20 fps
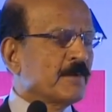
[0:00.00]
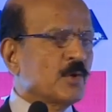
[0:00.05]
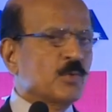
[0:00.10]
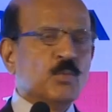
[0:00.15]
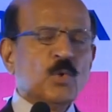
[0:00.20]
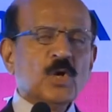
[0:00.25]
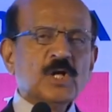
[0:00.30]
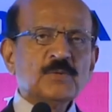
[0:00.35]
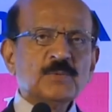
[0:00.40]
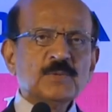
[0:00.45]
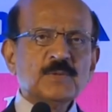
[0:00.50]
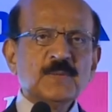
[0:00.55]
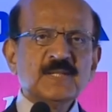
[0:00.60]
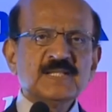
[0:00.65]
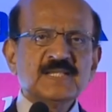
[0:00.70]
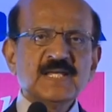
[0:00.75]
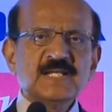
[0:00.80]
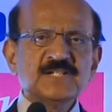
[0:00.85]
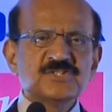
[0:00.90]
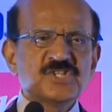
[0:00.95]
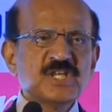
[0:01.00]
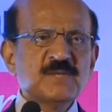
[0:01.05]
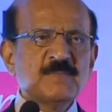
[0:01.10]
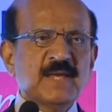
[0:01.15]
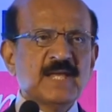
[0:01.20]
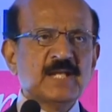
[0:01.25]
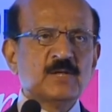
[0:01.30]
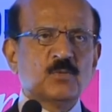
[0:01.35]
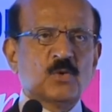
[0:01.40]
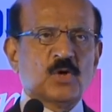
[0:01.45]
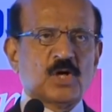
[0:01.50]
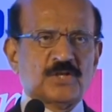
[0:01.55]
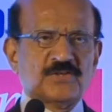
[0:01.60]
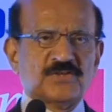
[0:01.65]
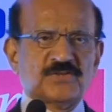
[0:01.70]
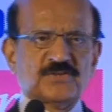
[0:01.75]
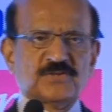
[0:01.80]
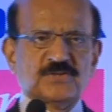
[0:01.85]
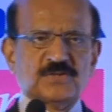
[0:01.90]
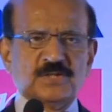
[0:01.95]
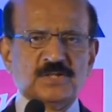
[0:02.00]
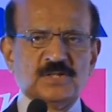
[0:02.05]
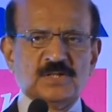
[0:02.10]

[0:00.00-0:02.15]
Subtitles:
What do we think Gmail was?